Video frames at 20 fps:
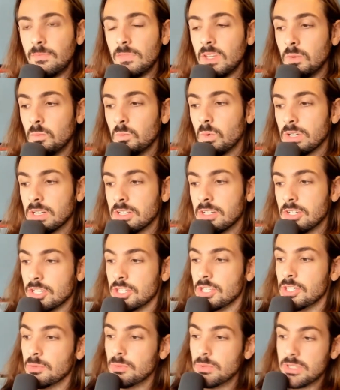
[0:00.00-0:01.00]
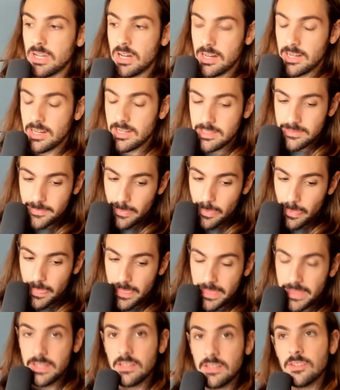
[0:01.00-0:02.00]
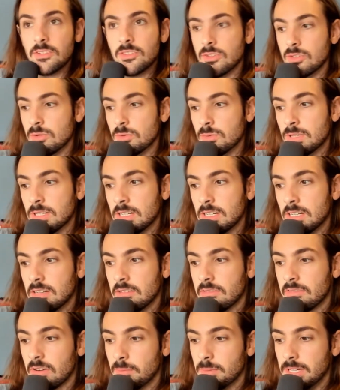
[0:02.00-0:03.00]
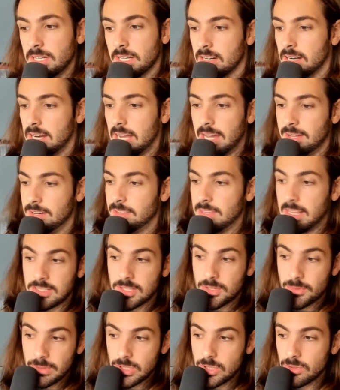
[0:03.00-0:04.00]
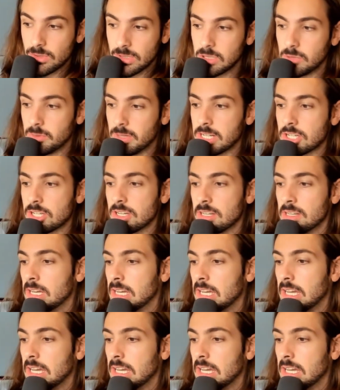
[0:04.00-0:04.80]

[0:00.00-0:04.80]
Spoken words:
what does Utah do from here? And that's a rhetorical question.